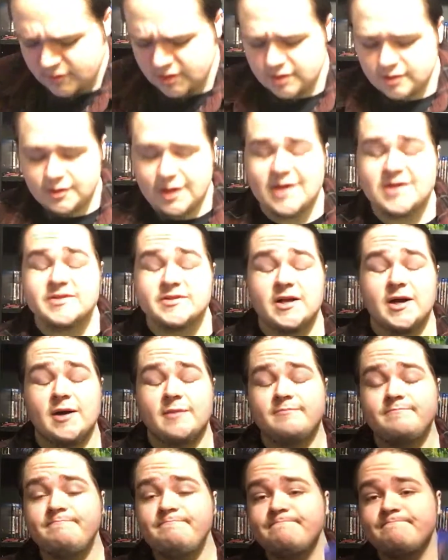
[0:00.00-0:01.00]
Next up,
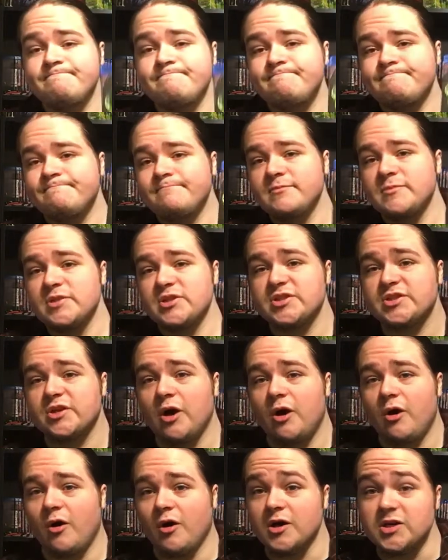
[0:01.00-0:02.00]

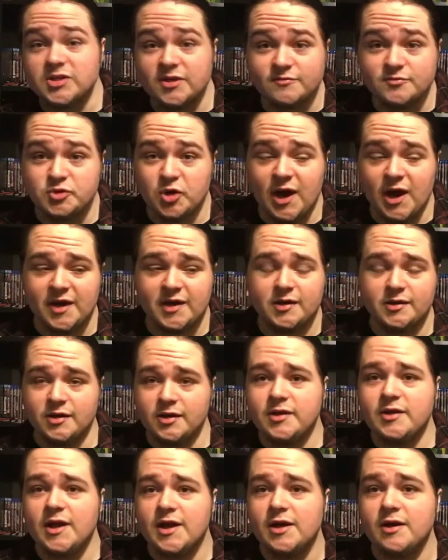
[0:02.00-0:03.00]
Scars of Dracula,
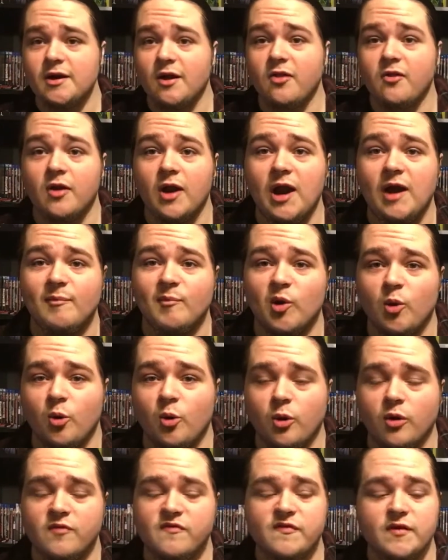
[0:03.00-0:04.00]
yet another Hammer
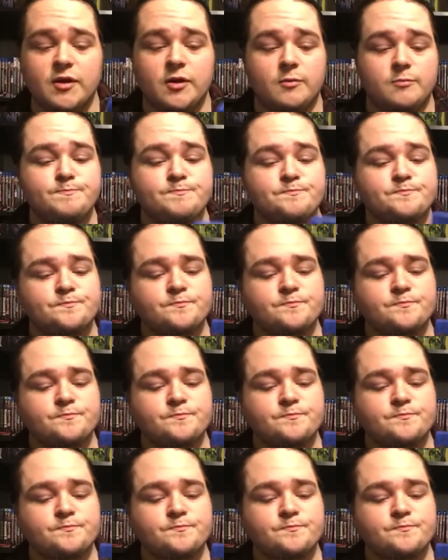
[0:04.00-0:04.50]
horror film.